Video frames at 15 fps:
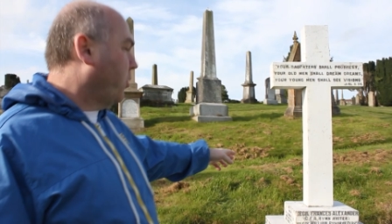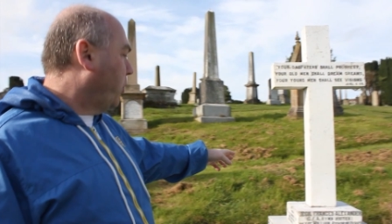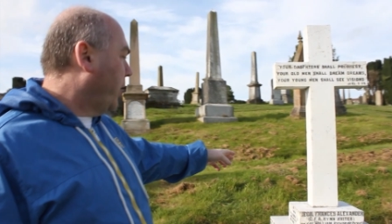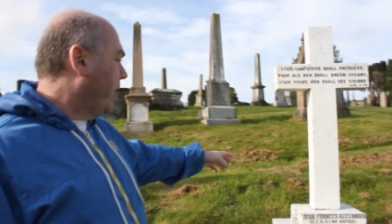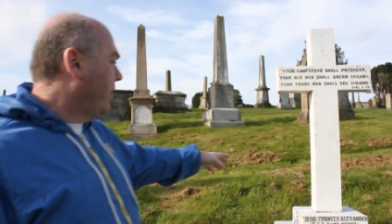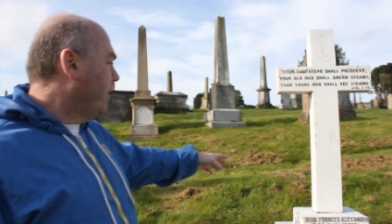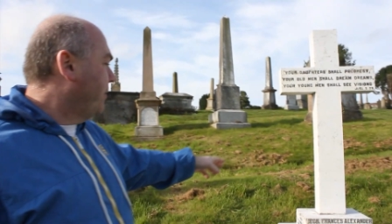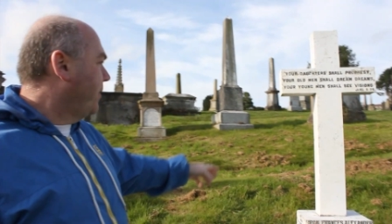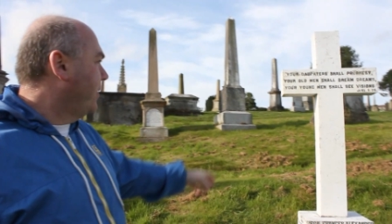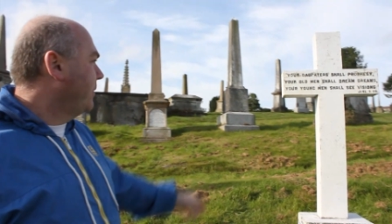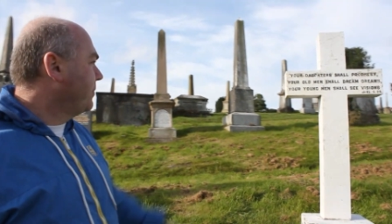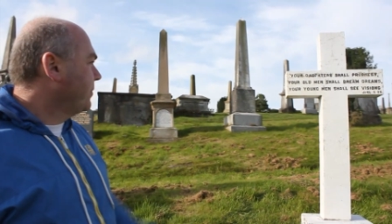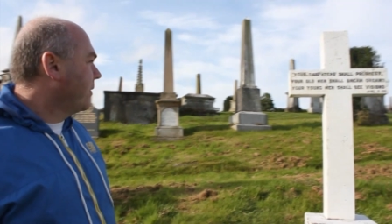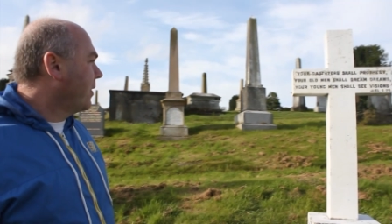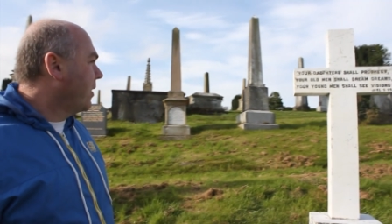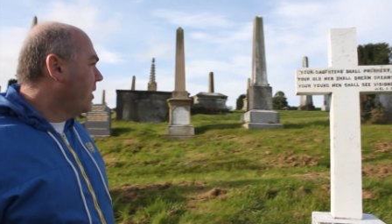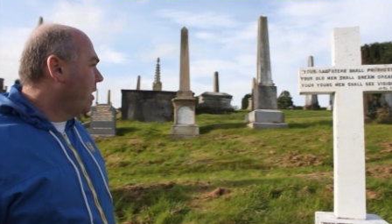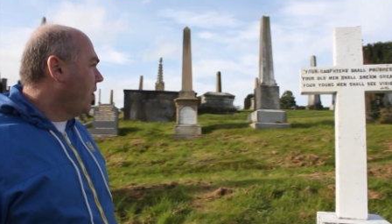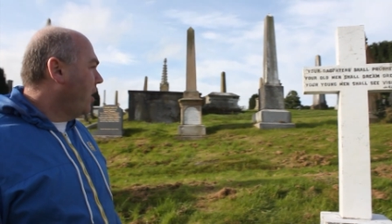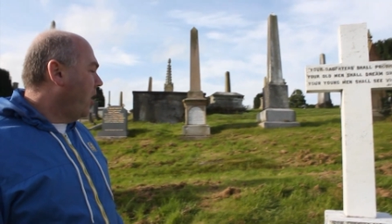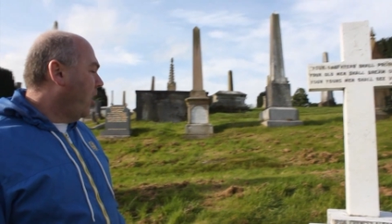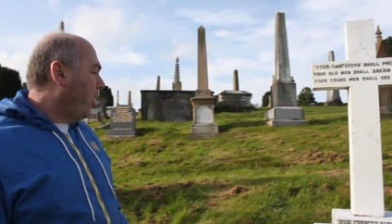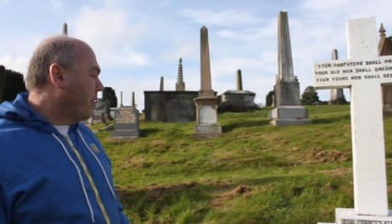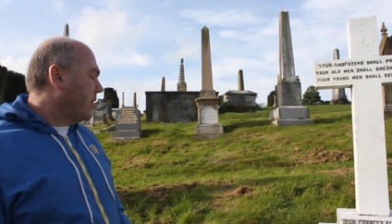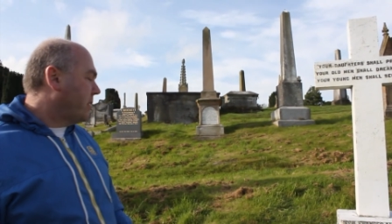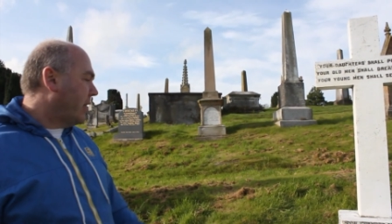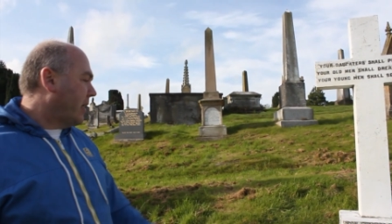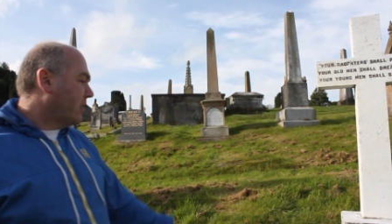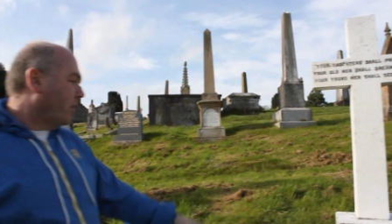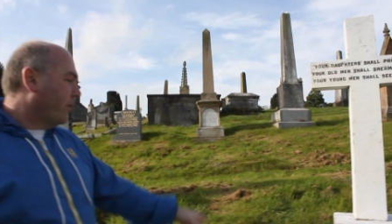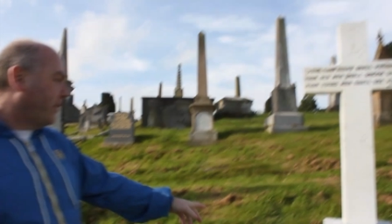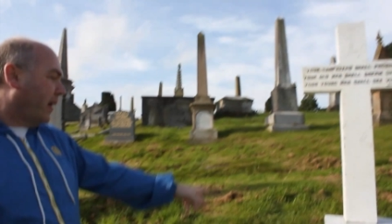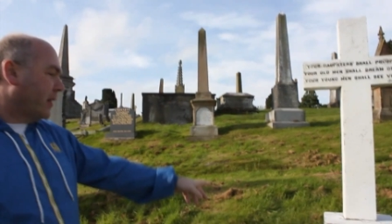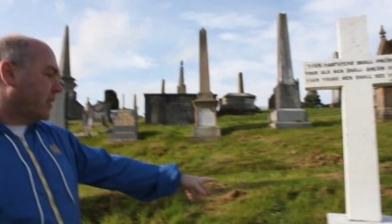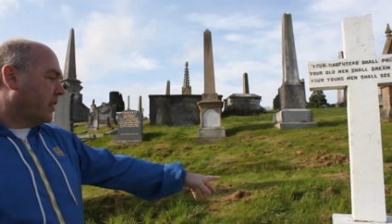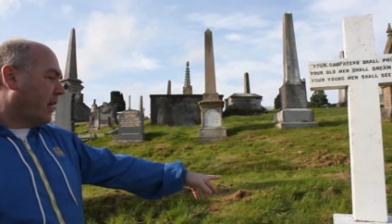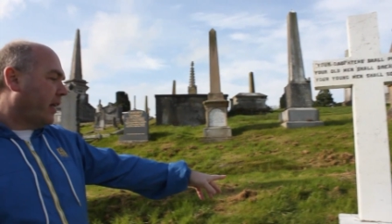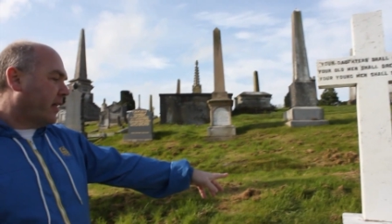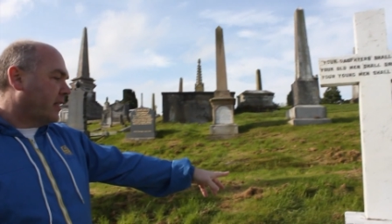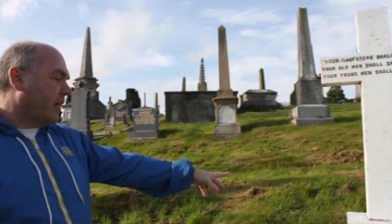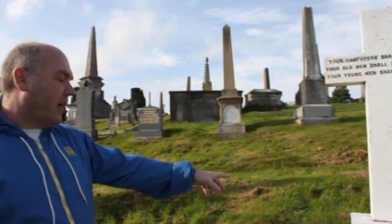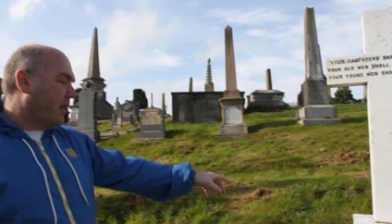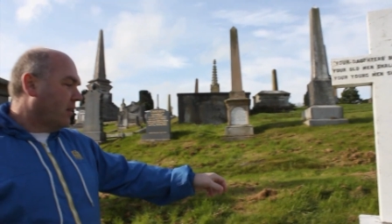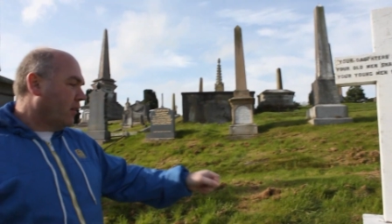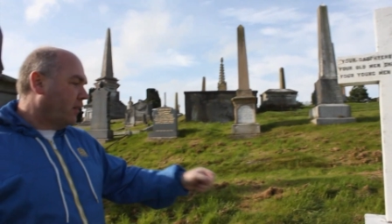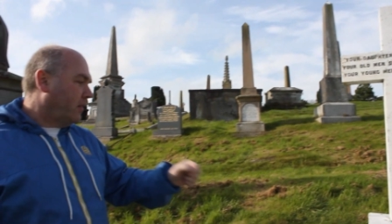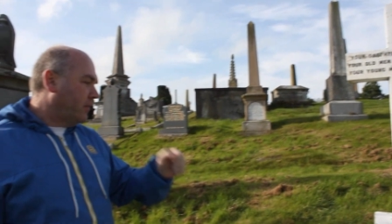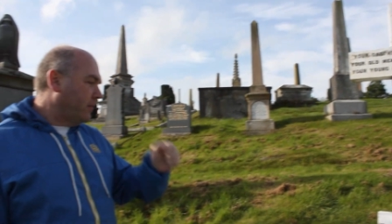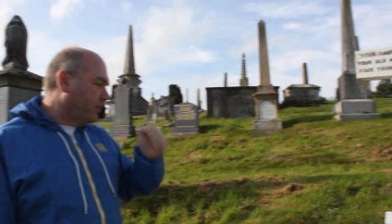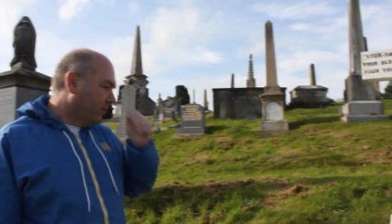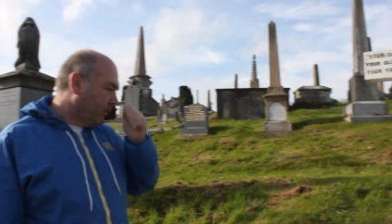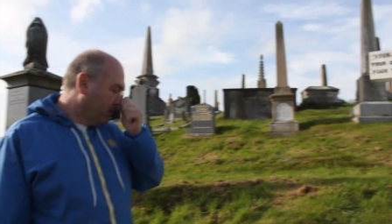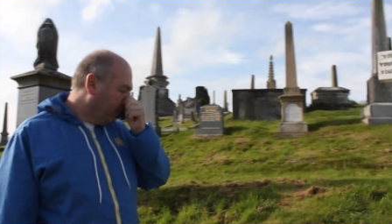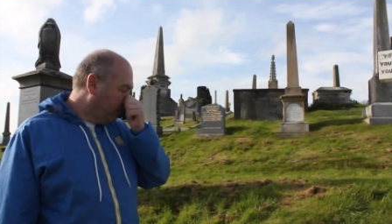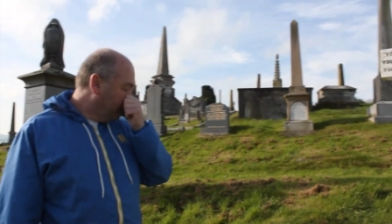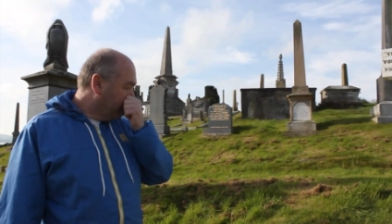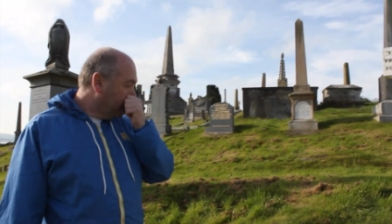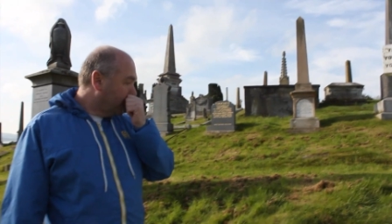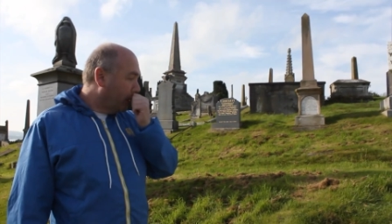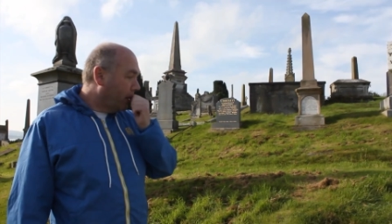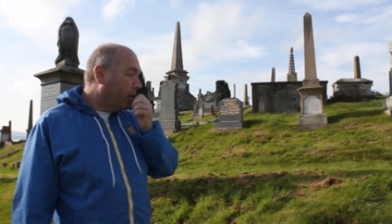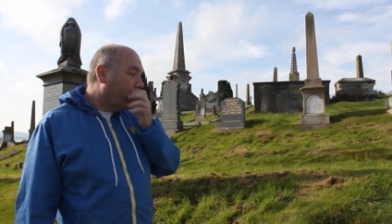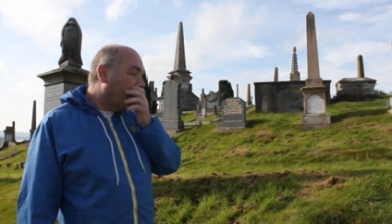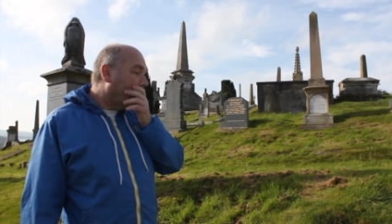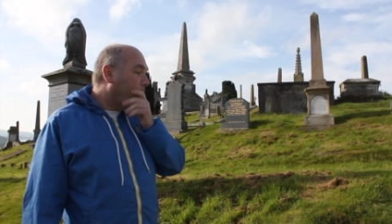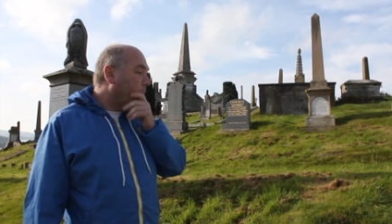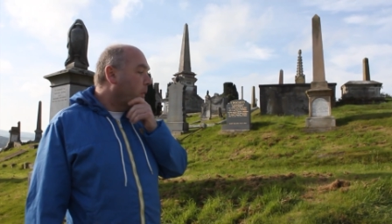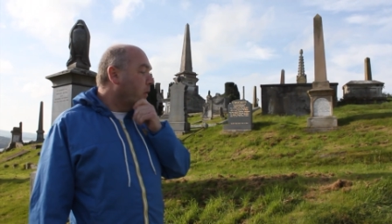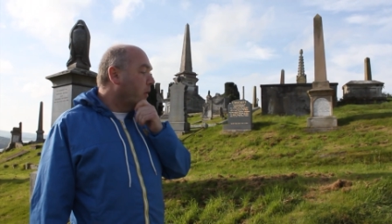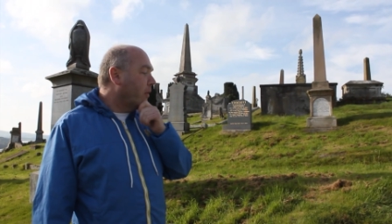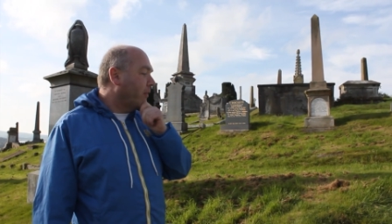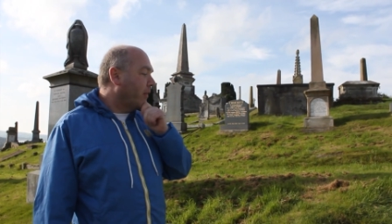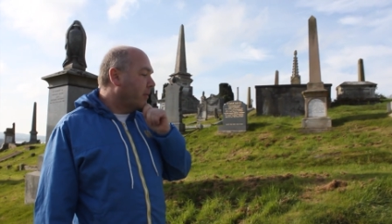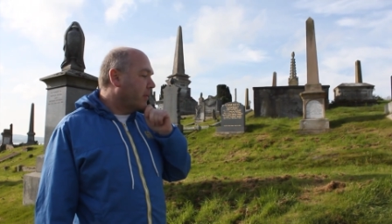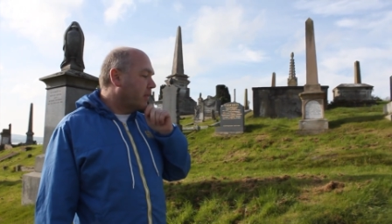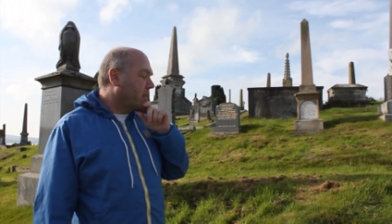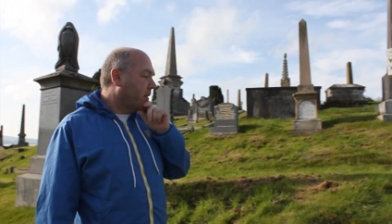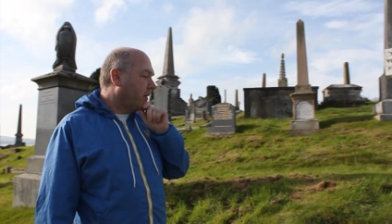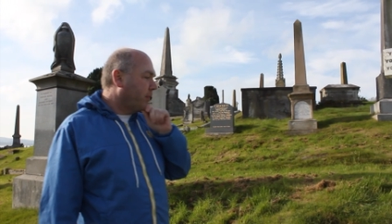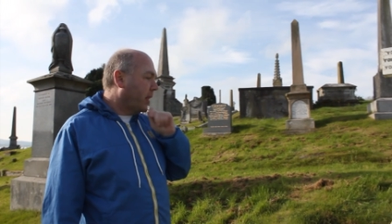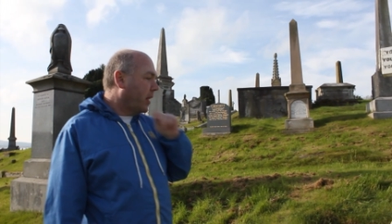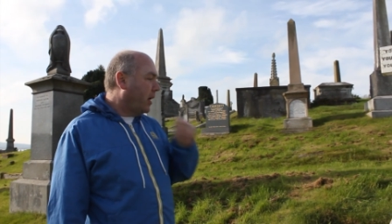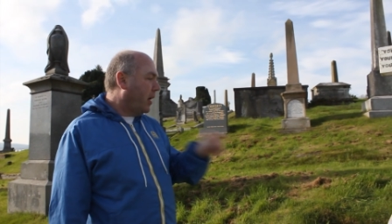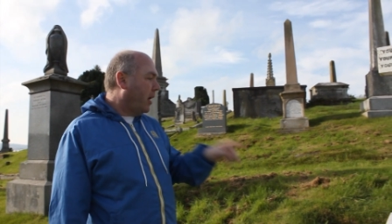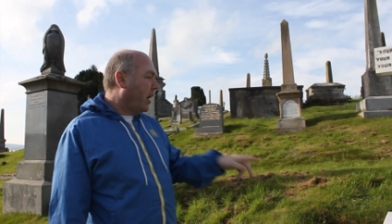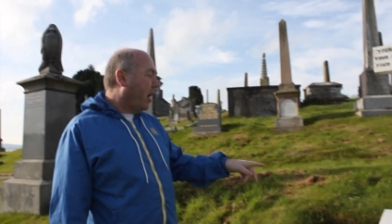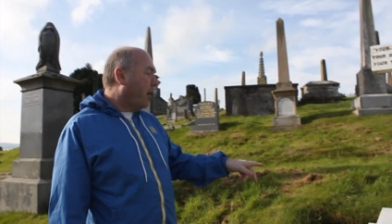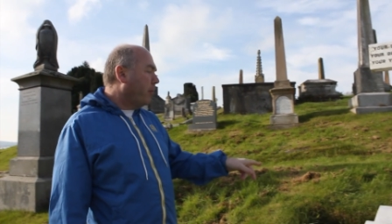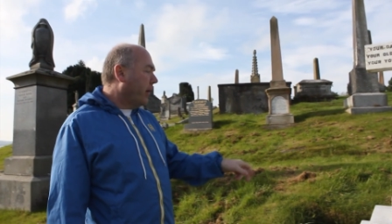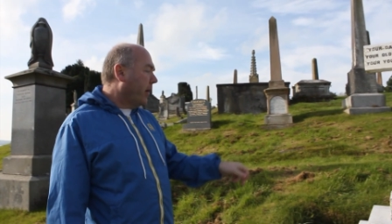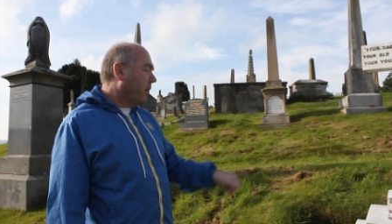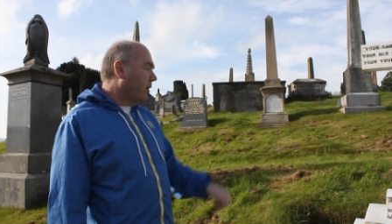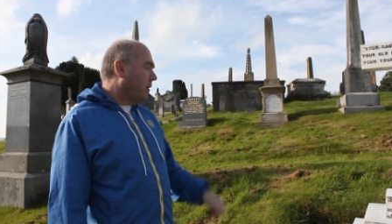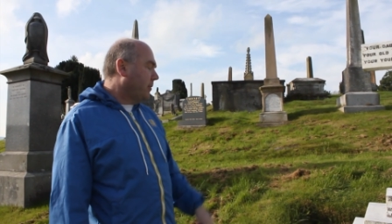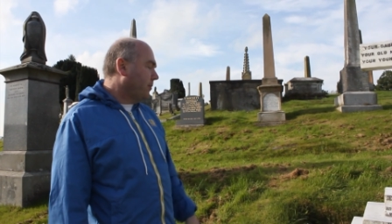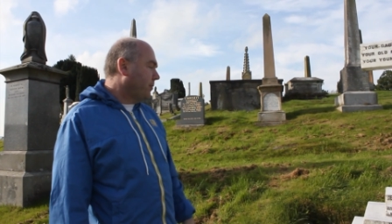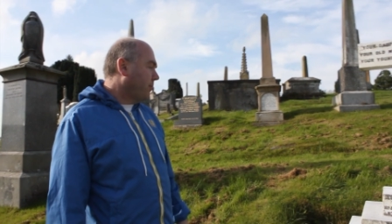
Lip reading: grave of Cecil Frances Alexander, the world famous hymn writer.